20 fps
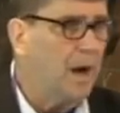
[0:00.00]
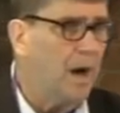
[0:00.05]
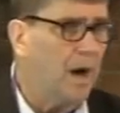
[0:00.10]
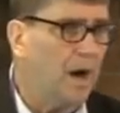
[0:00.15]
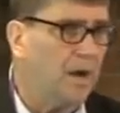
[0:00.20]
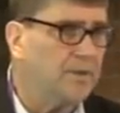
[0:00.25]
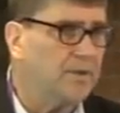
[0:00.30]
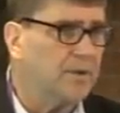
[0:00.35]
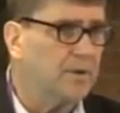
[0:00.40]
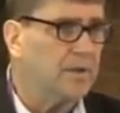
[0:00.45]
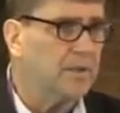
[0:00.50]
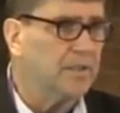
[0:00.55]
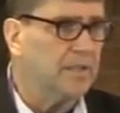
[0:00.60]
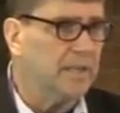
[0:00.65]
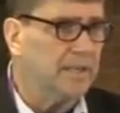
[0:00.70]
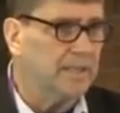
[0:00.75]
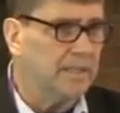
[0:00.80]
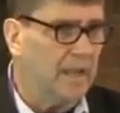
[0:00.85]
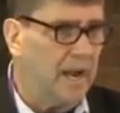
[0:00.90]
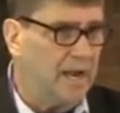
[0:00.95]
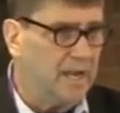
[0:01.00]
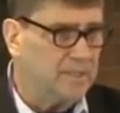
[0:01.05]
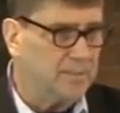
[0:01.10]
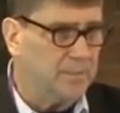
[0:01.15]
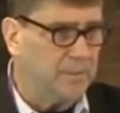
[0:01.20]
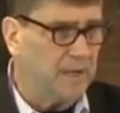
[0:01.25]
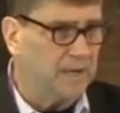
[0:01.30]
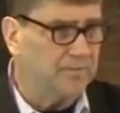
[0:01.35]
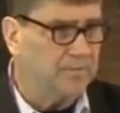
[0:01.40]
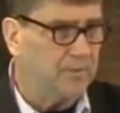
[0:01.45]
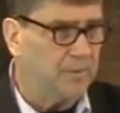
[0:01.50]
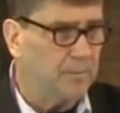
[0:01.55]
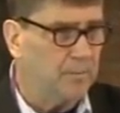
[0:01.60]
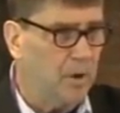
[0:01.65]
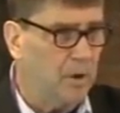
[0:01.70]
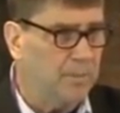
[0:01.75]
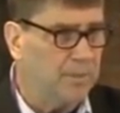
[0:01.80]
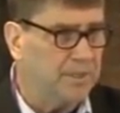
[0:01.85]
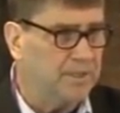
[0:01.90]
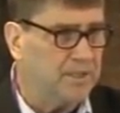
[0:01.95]
uh, you're going to need an I S B N for the
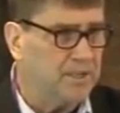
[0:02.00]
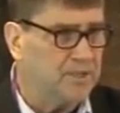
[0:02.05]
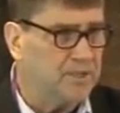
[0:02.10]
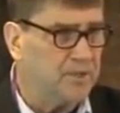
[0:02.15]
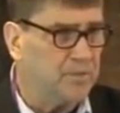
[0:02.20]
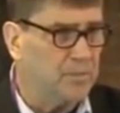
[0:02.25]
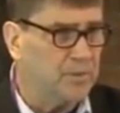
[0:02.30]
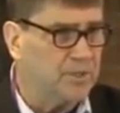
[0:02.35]
Mobi edition,